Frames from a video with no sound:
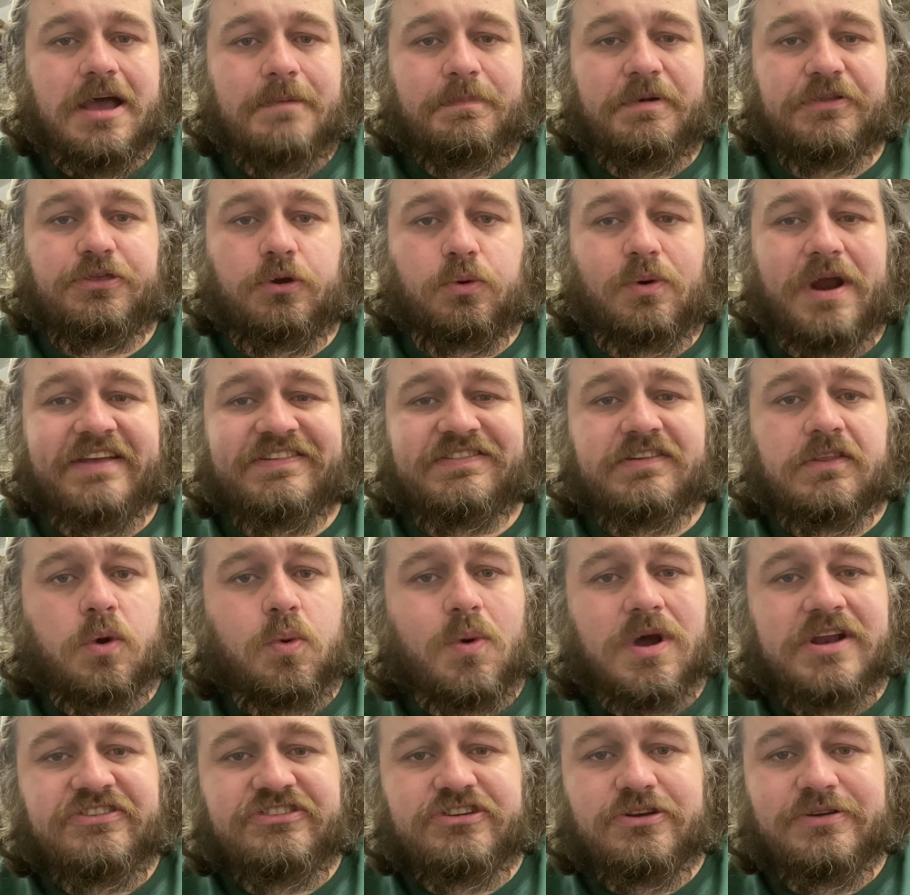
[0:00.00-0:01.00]
but the rest of the
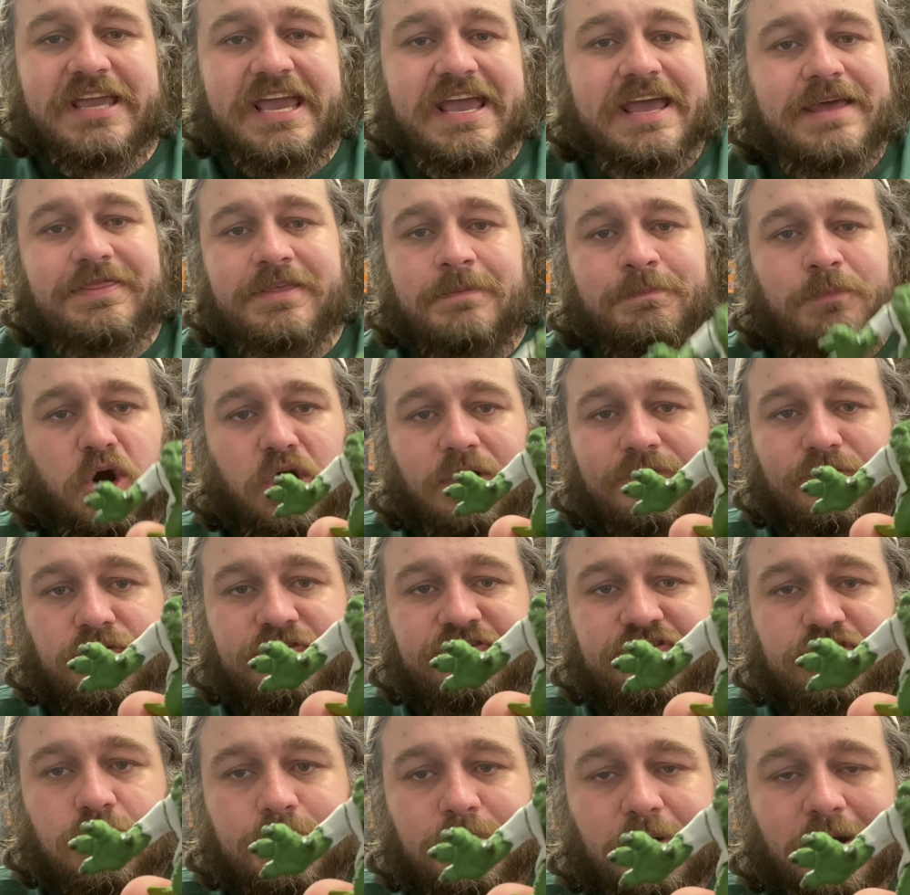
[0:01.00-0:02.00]
ones you get, the Marvel
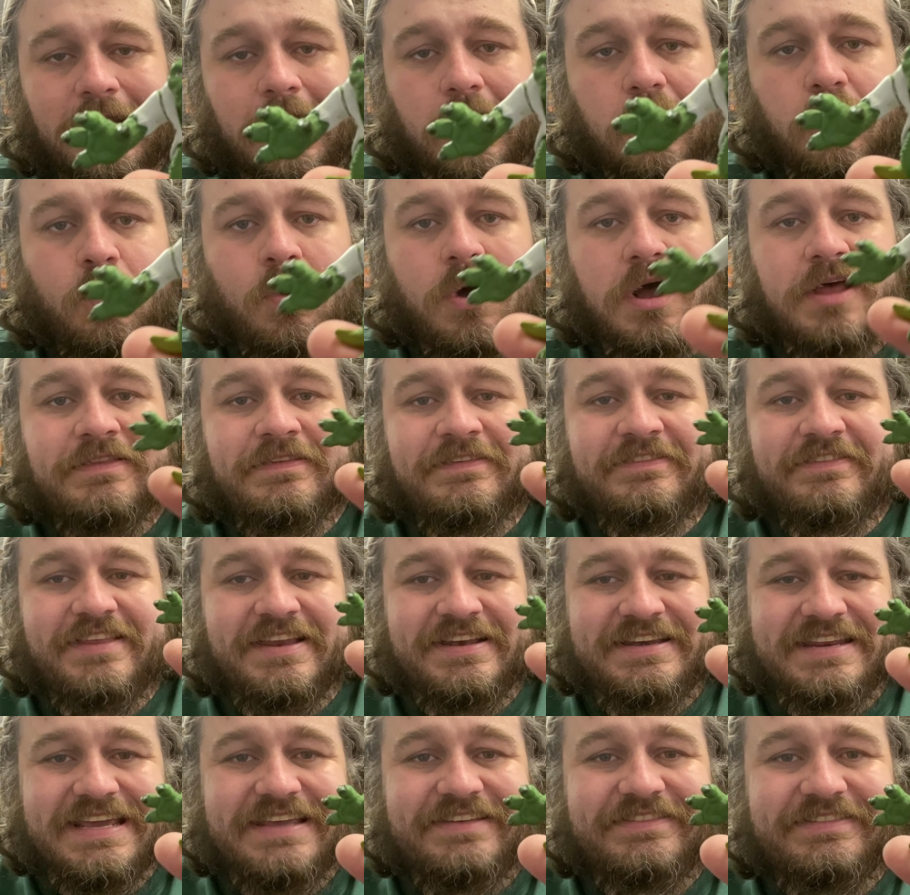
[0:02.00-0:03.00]
superhero ones, the
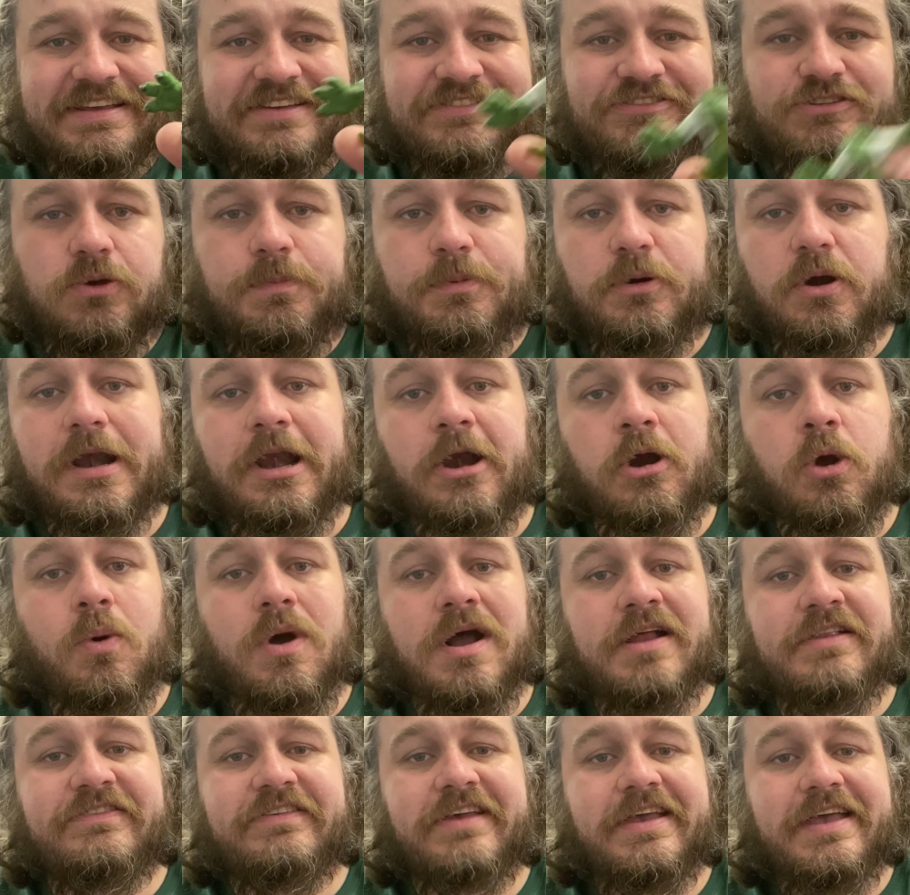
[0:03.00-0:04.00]
DC superhero
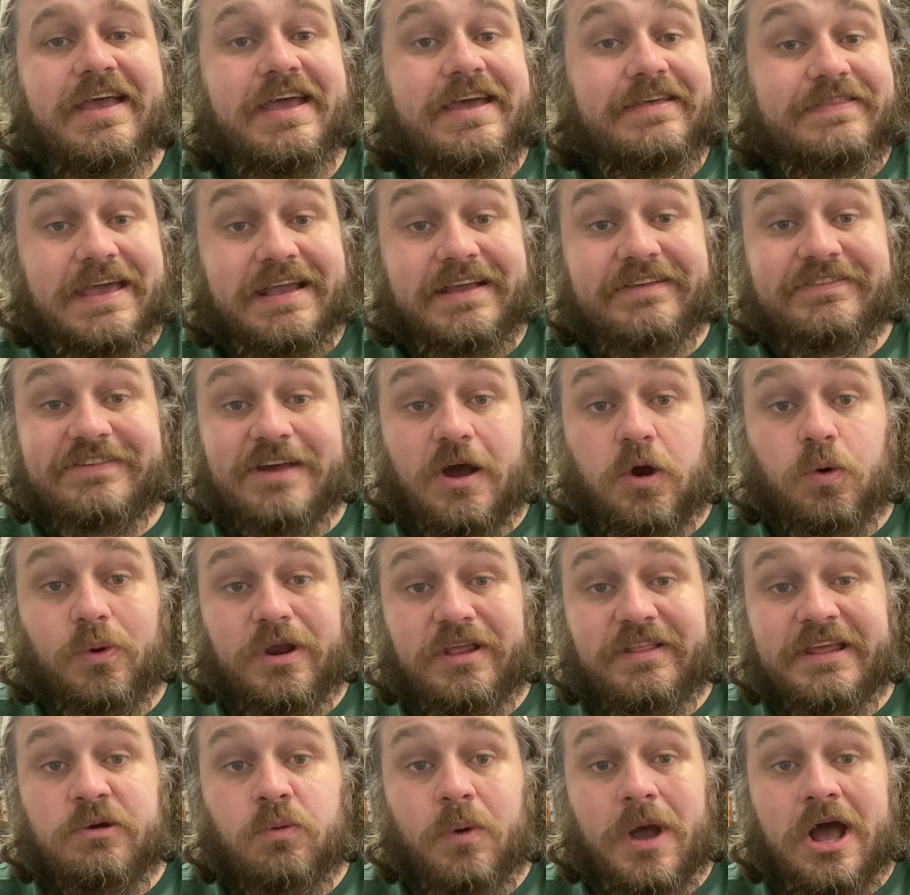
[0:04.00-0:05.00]
ones, they can sell
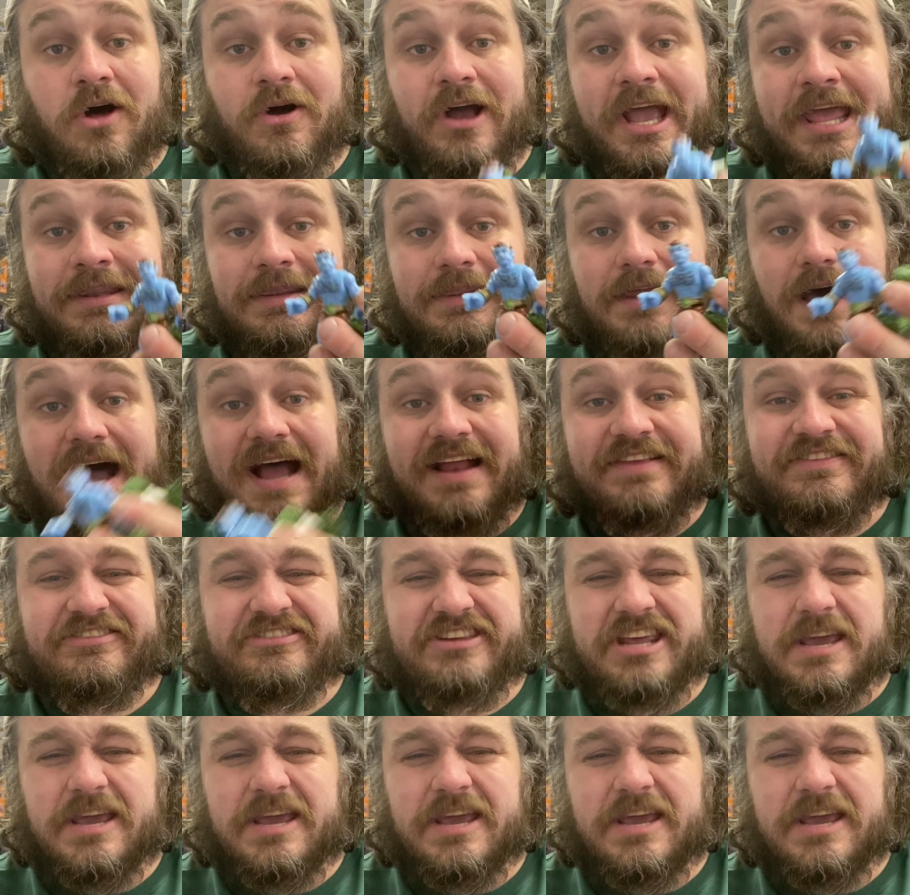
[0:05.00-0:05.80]
really well in lots.